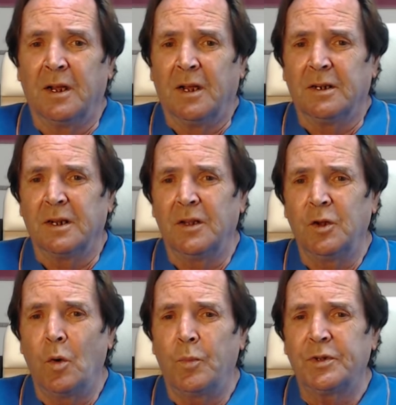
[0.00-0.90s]
Now, the
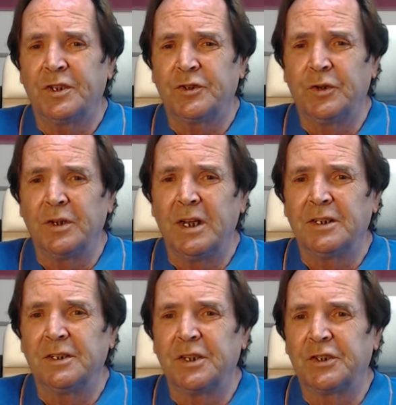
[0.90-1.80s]
opportunity
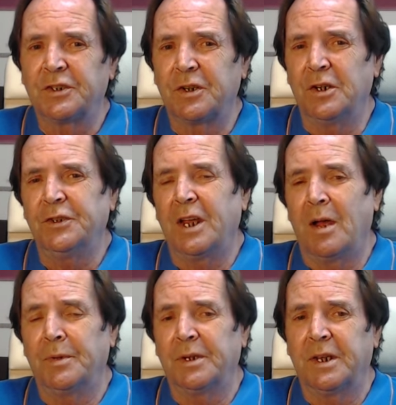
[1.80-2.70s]
to discuss the
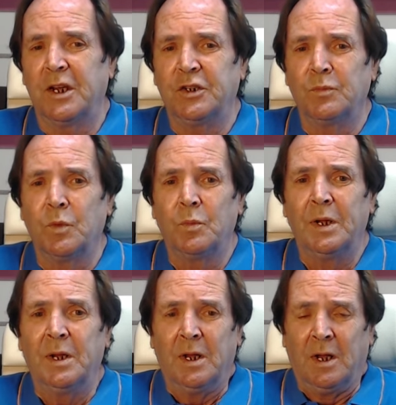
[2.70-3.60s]
application will
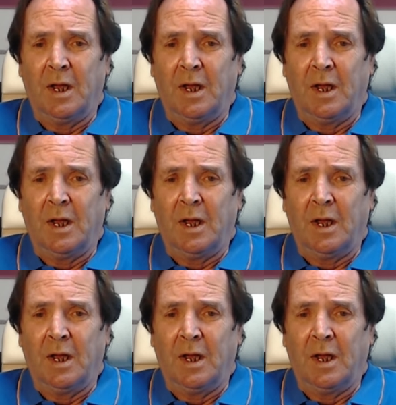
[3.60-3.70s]
be